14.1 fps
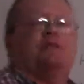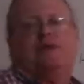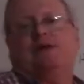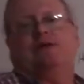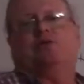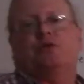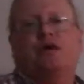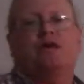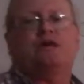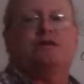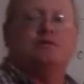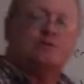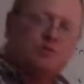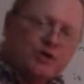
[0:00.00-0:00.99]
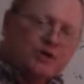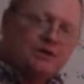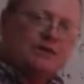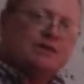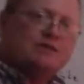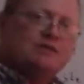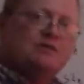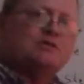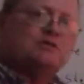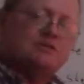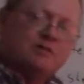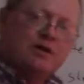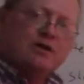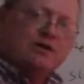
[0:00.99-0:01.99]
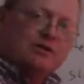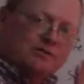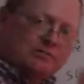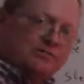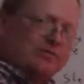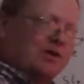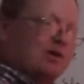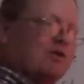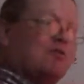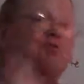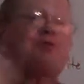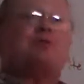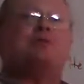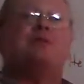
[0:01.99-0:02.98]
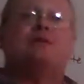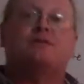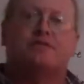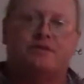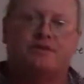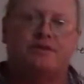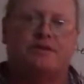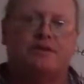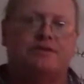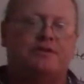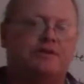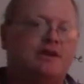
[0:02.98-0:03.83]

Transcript: that. Try to let this ferment in your